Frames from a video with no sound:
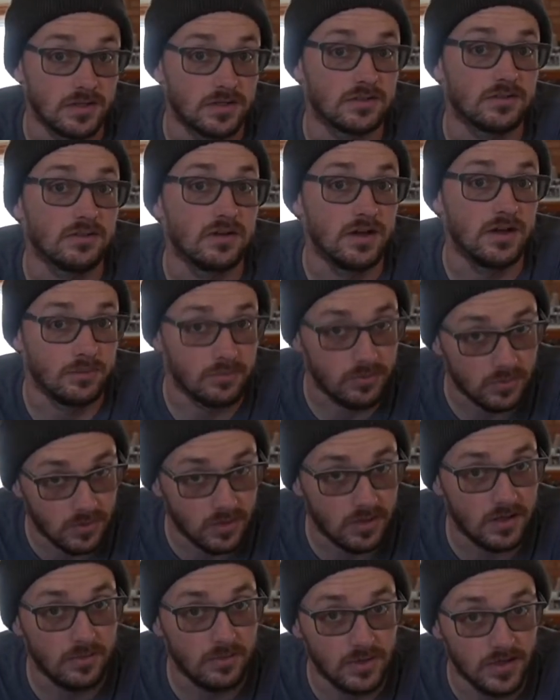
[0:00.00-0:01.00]
So I
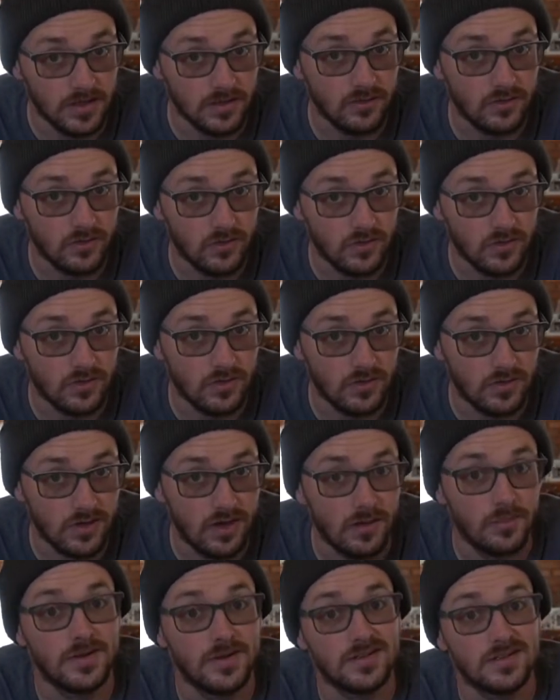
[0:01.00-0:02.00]
promise
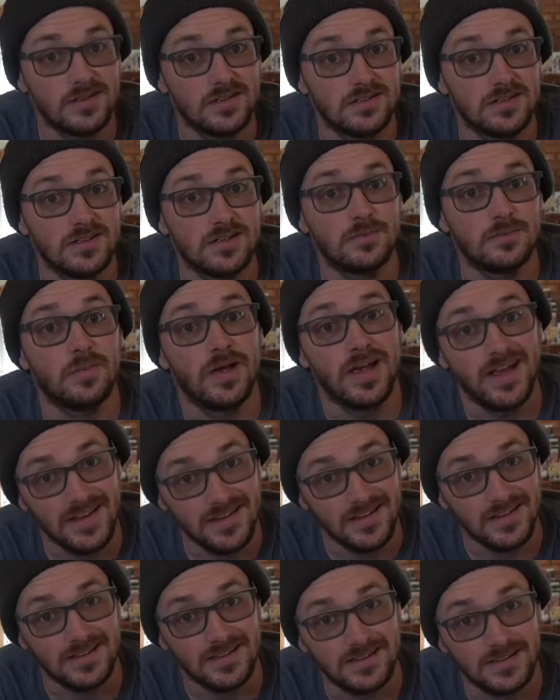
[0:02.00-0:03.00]
I'll make this as
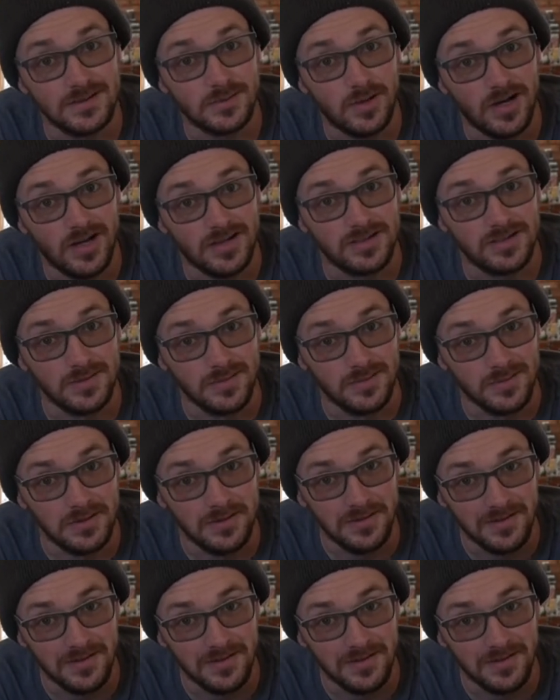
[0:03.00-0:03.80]
painless as possible.